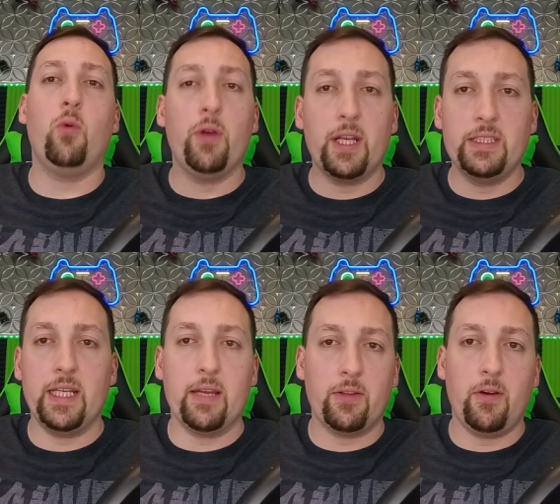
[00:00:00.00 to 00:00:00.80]
Or you can
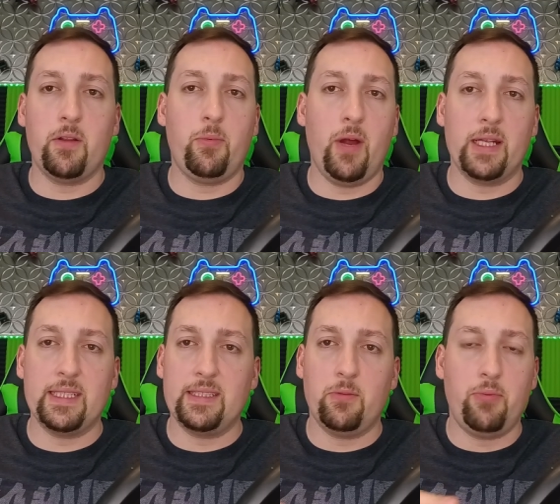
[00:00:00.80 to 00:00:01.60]
check out their other products.
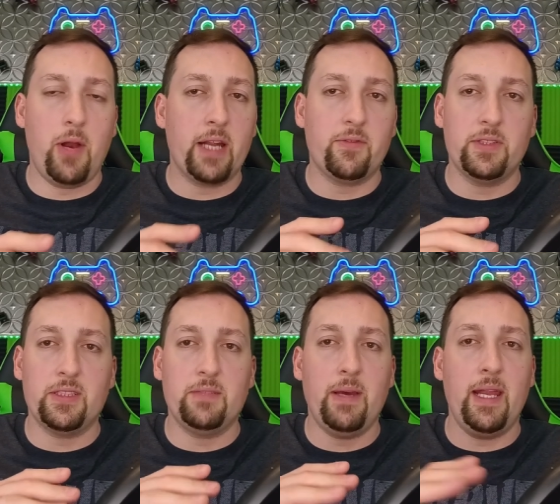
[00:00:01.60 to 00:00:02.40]
They sell products for
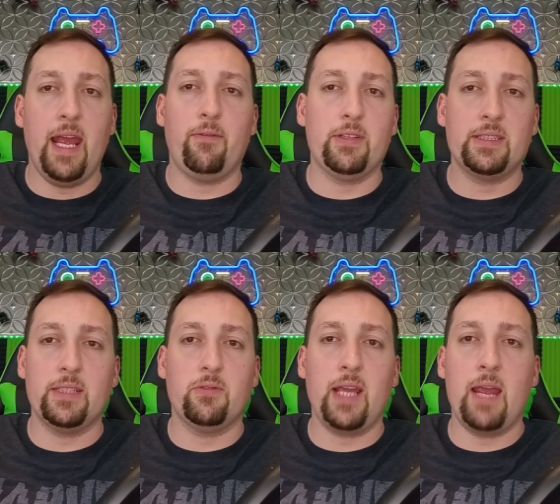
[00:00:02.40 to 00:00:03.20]
just about every
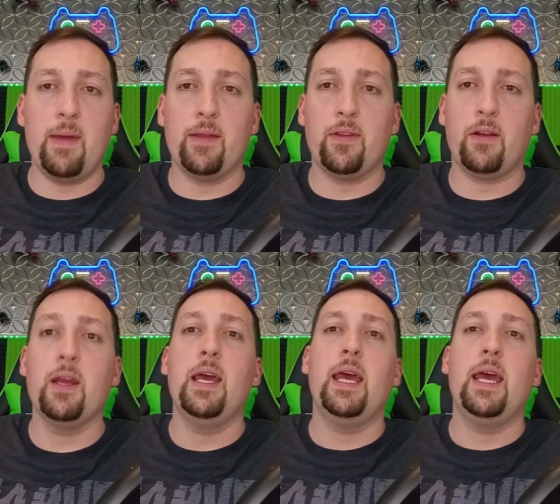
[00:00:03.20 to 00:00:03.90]
single game out there,